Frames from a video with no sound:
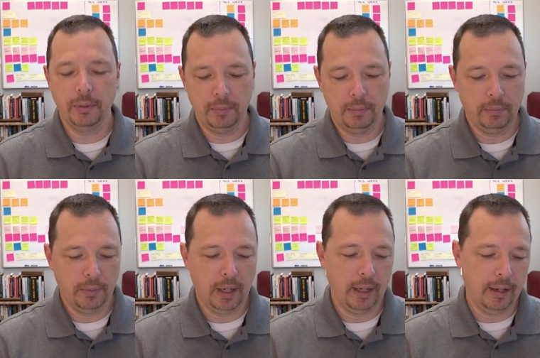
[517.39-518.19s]
some
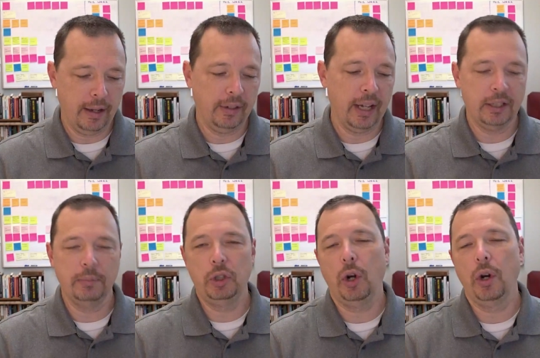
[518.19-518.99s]
uh, I've got
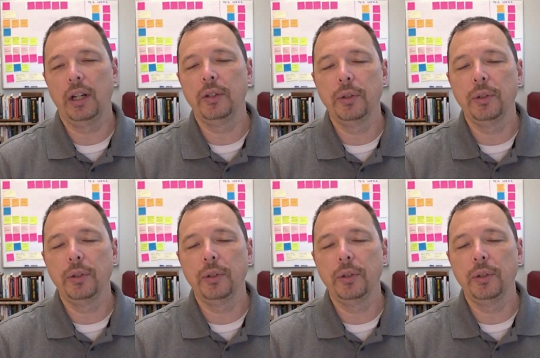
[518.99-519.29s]
some charting